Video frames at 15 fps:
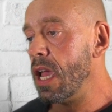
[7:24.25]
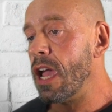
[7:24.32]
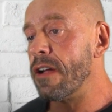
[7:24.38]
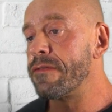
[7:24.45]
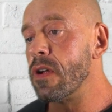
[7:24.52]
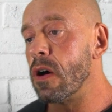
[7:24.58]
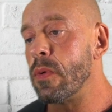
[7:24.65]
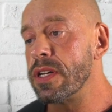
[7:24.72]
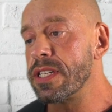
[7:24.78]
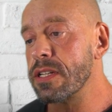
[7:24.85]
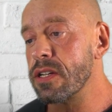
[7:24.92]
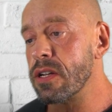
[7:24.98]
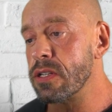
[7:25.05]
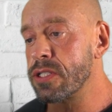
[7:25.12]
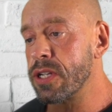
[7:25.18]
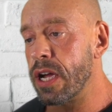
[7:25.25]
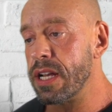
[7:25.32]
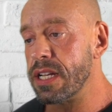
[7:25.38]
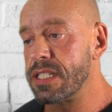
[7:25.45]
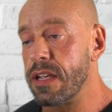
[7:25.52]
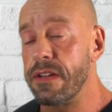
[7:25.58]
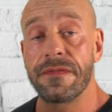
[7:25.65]
If not, what is a good
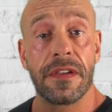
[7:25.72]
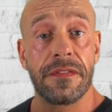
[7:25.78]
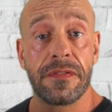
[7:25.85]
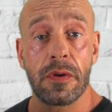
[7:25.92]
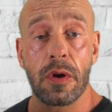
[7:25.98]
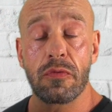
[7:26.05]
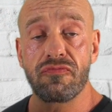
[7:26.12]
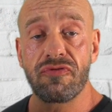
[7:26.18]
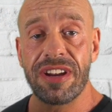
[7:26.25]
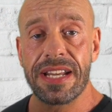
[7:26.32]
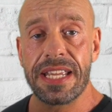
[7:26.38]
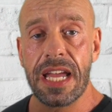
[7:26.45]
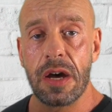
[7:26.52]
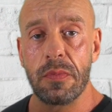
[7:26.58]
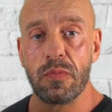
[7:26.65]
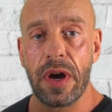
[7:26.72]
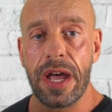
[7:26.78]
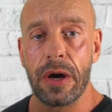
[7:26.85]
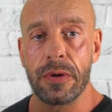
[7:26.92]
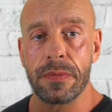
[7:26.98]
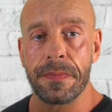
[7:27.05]
alternative if you're really unwell?